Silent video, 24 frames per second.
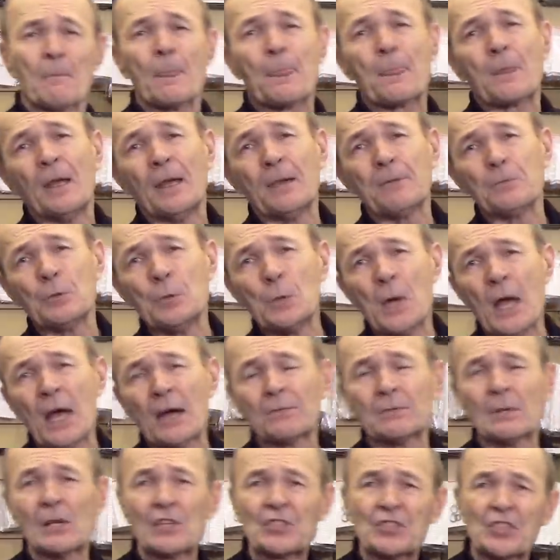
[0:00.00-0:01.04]
if you have
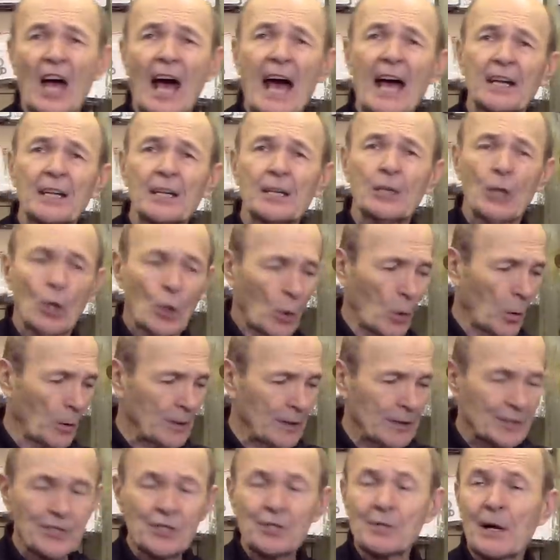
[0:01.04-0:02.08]
decided or
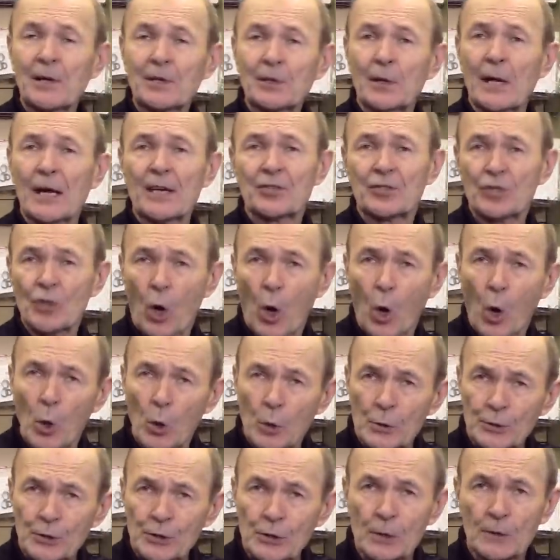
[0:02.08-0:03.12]
your instructor has
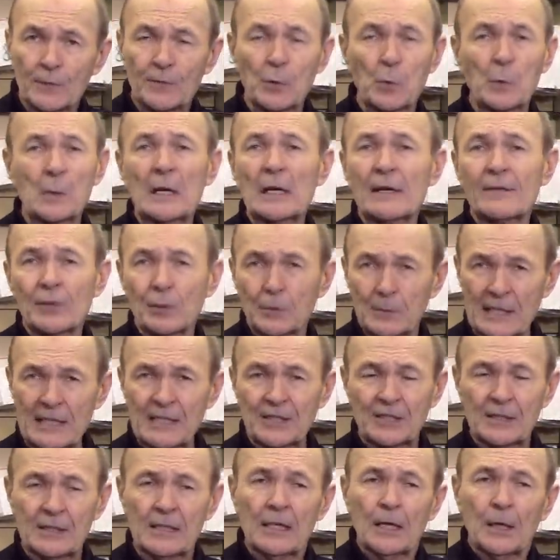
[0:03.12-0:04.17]
told you, or for whatever
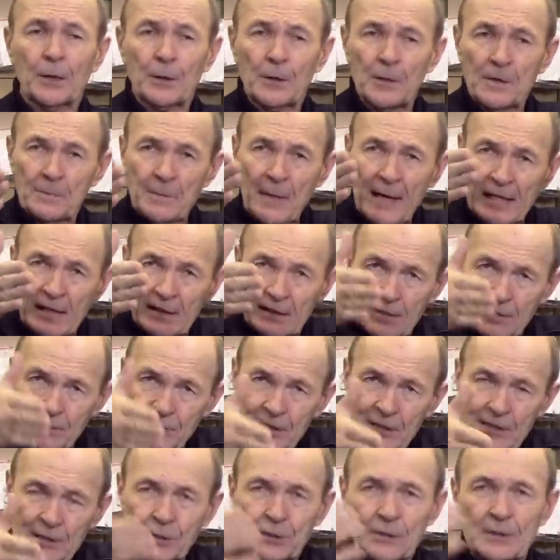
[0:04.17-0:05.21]
reason, you've made a
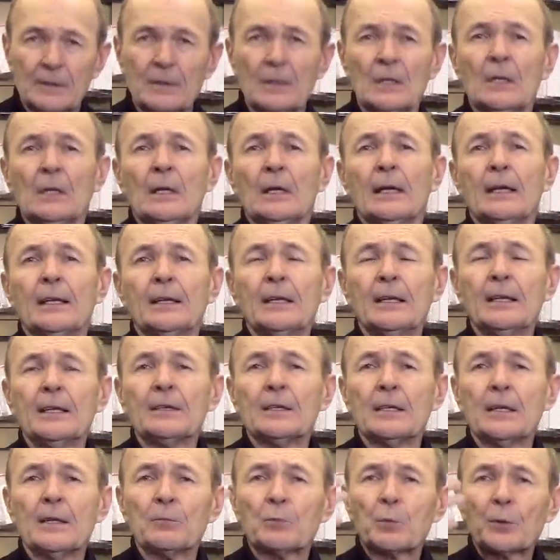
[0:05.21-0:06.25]
decision
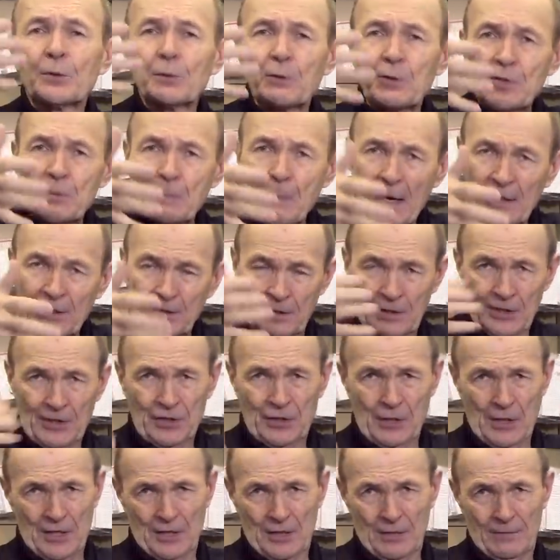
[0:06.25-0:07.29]
in with respect to this
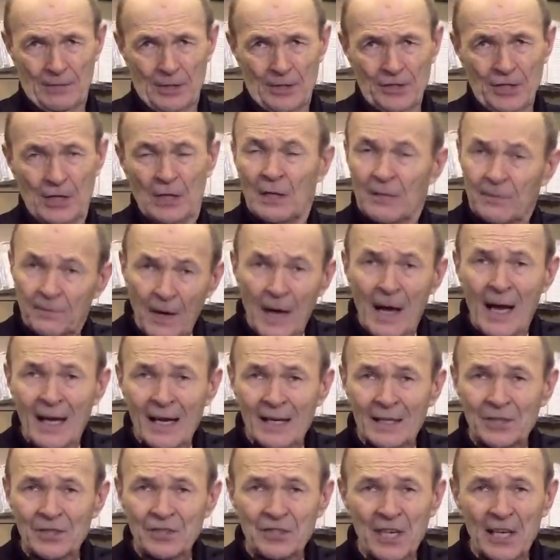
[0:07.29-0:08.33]
controversy,
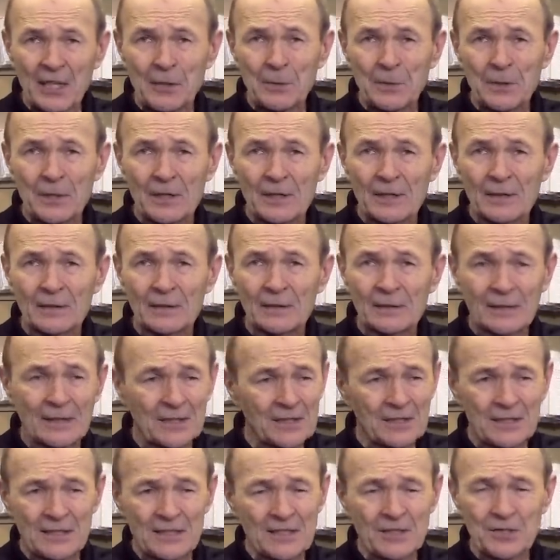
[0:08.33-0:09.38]
fine, stick with it.
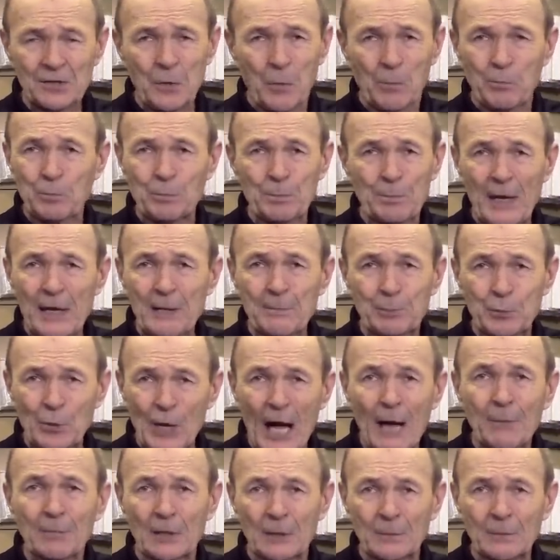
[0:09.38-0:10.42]
It's no big
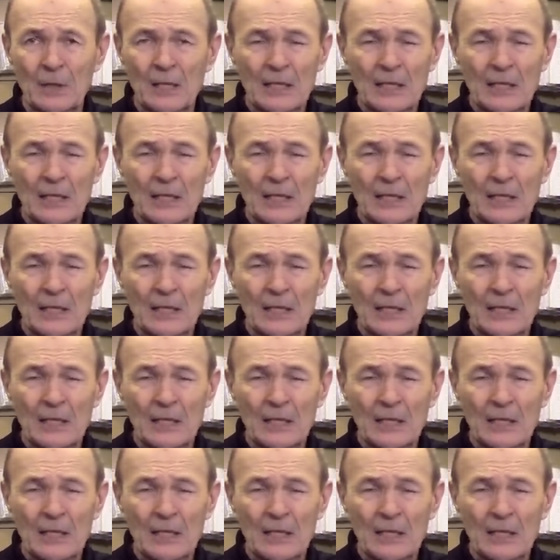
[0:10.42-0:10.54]
problem.